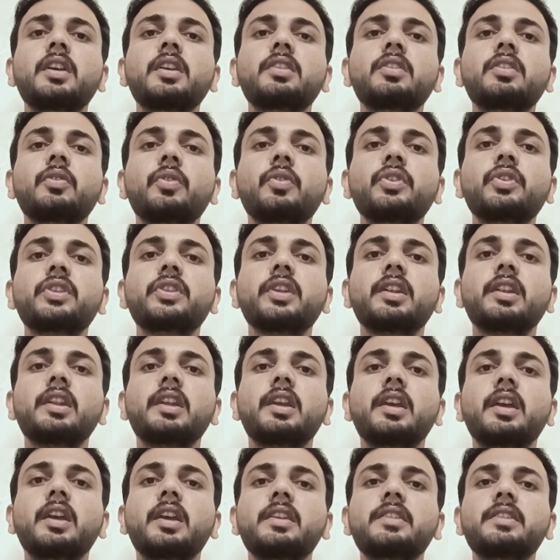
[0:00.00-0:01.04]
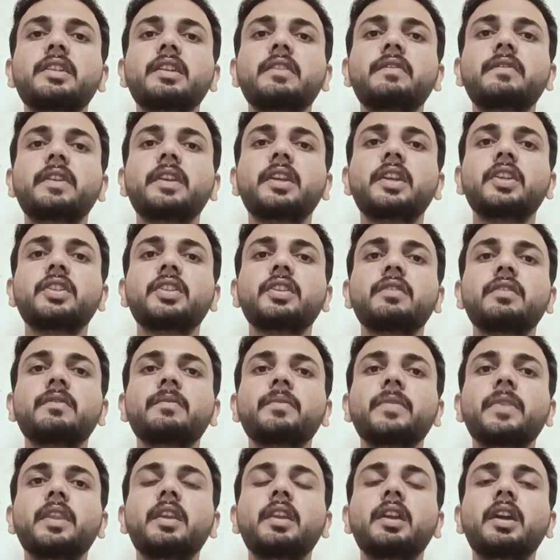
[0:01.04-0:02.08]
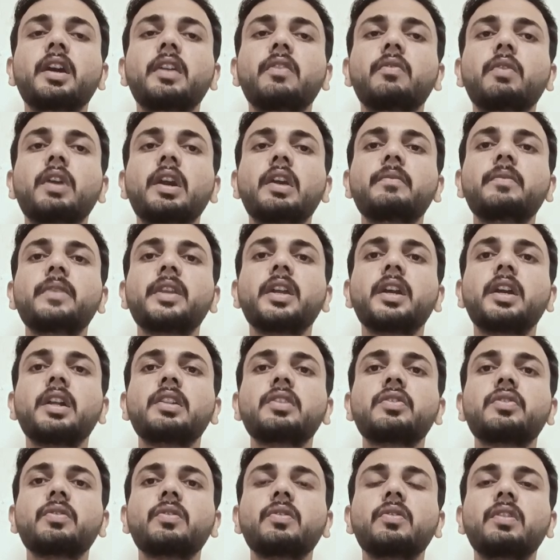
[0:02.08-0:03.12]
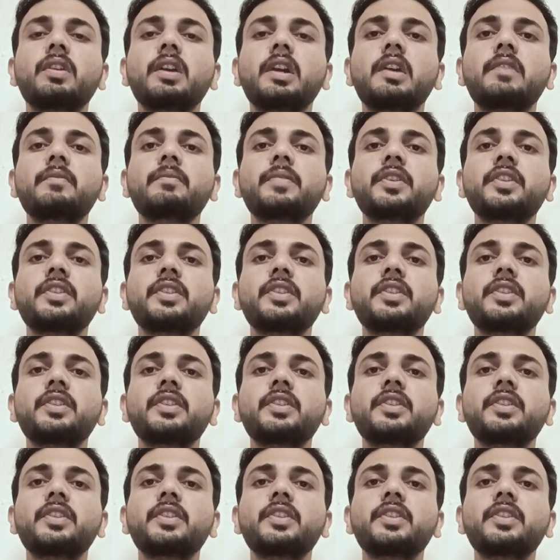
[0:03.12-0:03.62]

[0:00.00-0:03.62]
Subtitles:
The ocean acidification and warming also harm